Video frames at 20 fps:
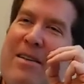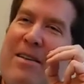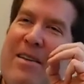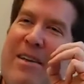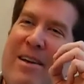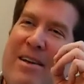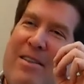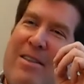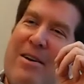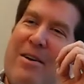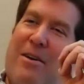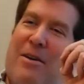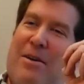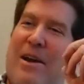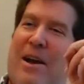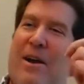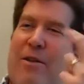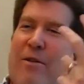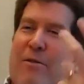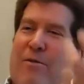Like
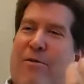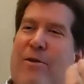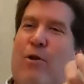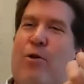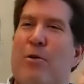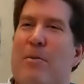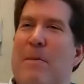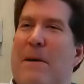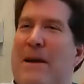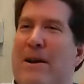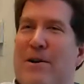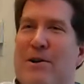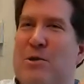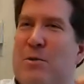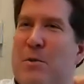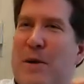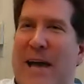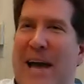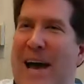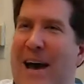the fluke
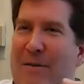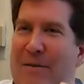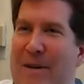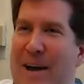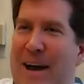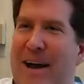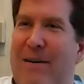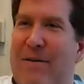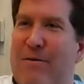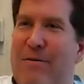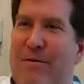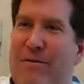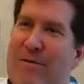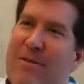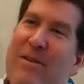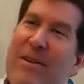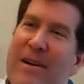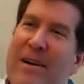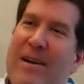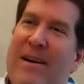meters we have
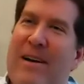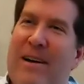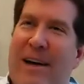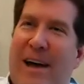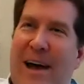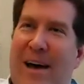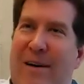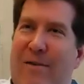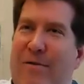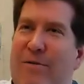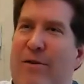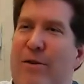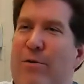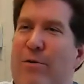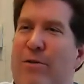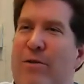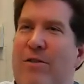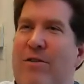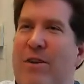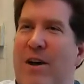
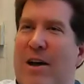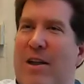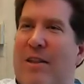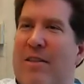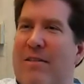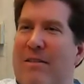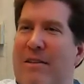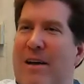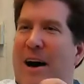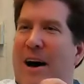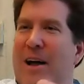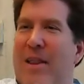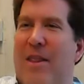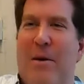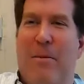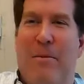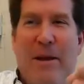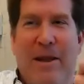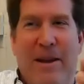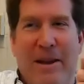fuses on
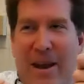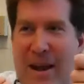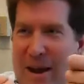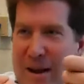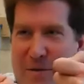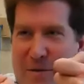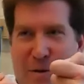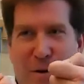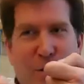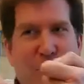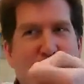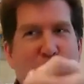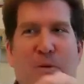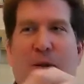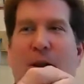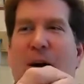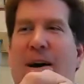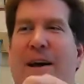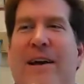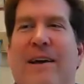them, and if you
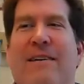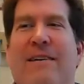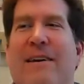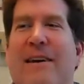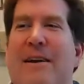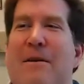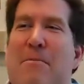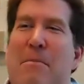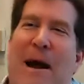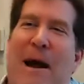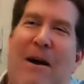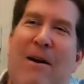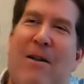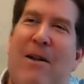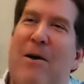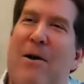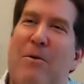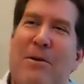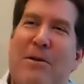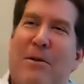plug it in
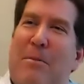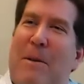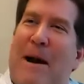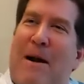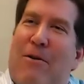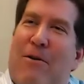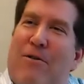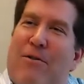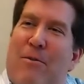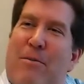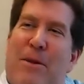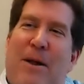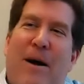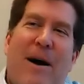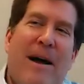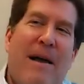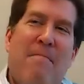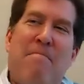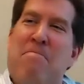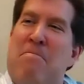parallel with the power
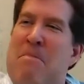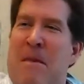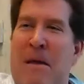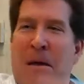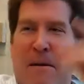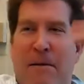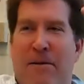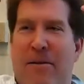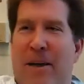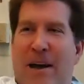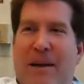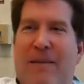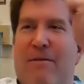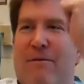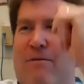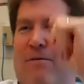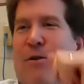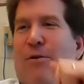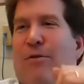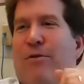supply, that
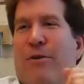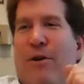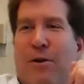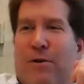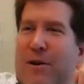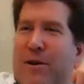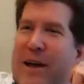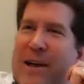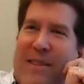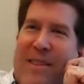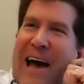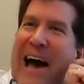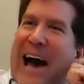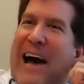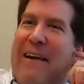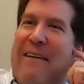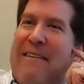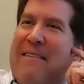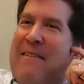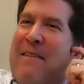fuse goes like
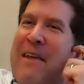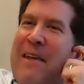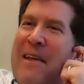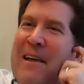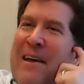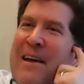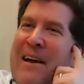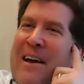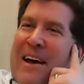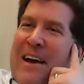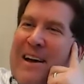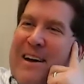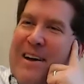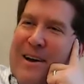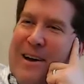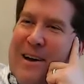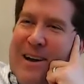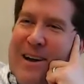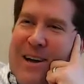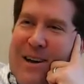that.
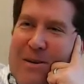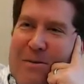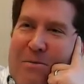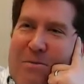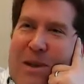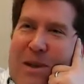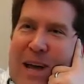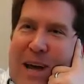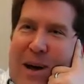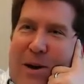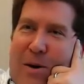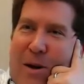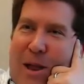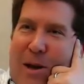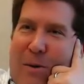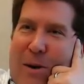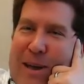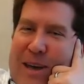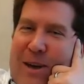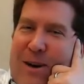And yeah,
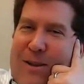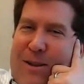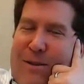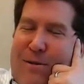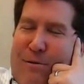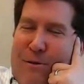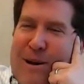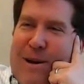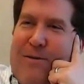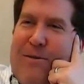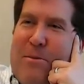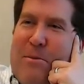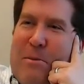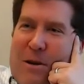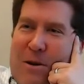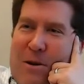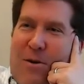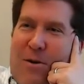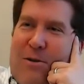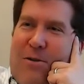we killed 3 of them in
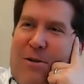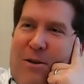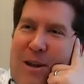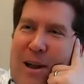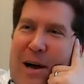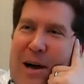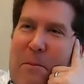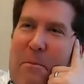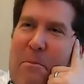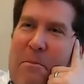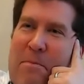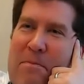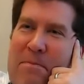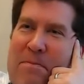the course of the lab.